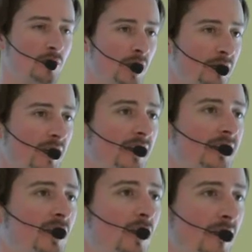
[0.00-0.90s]
to live like
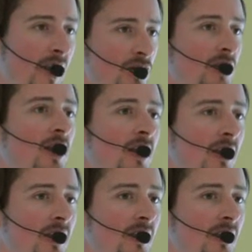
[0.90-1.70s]
the conventional